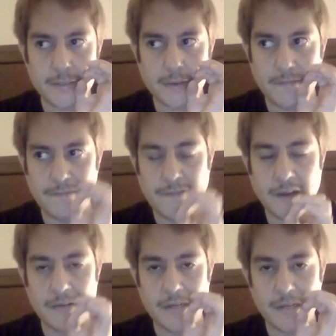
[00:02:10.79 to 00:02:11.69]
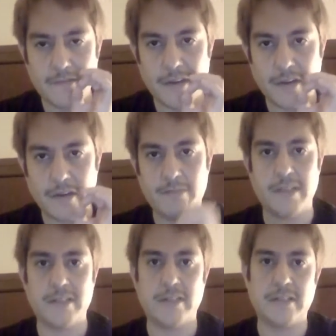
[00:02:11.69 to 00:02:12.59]
a very, very
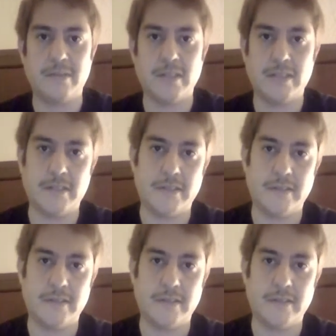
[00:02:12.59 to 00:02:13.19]
pleasant experience.